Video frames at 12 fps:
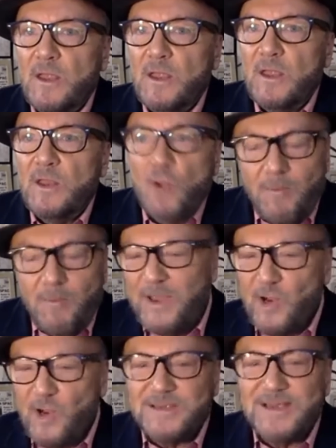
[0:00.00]
Not
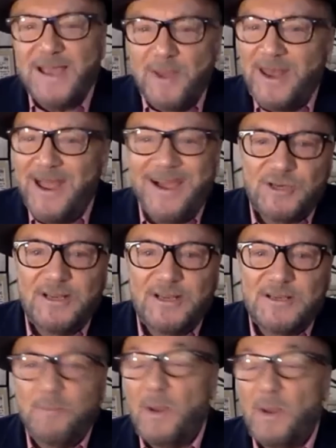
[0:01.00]
because I'm a
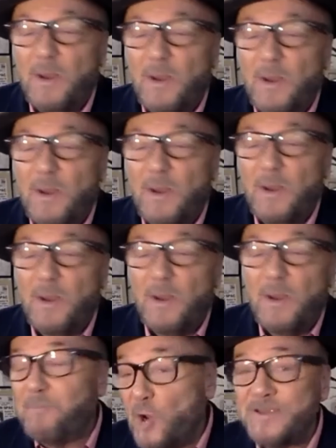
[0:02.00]
nationalist, but
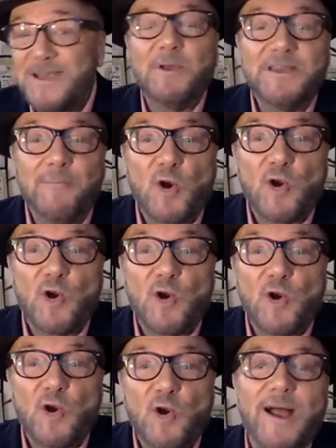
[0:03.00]
because I'm a
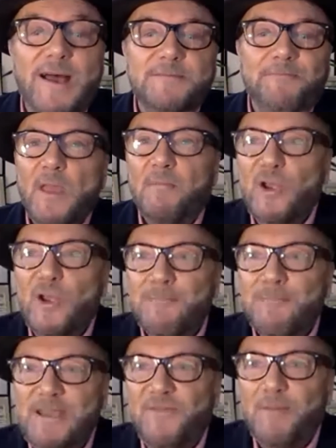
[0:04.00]
Democrat.
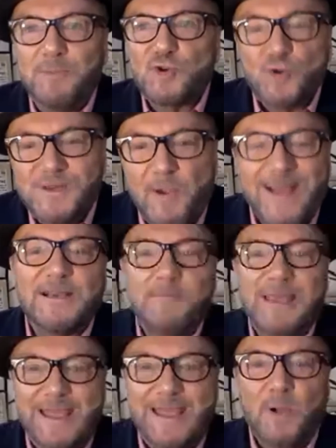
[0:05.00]
That people should
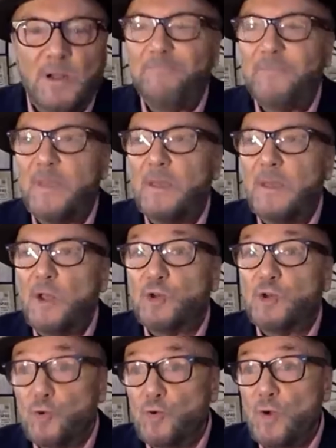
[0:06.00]
democratically be
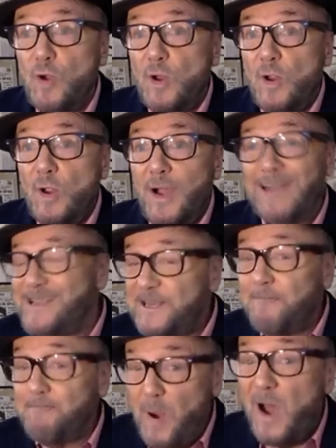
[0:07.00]
to, at least
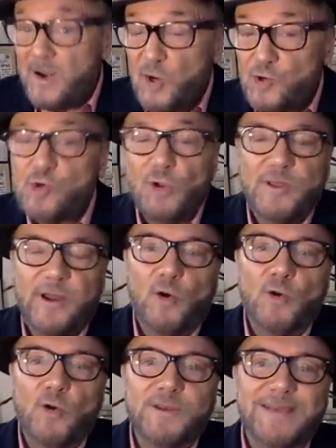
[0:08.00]
in part, control
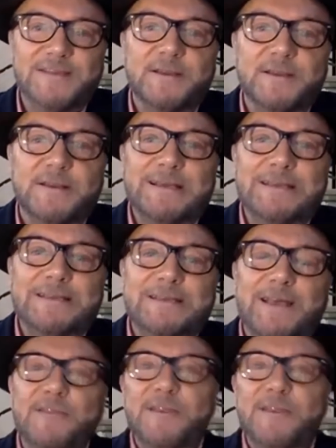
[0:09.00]
their own destinies.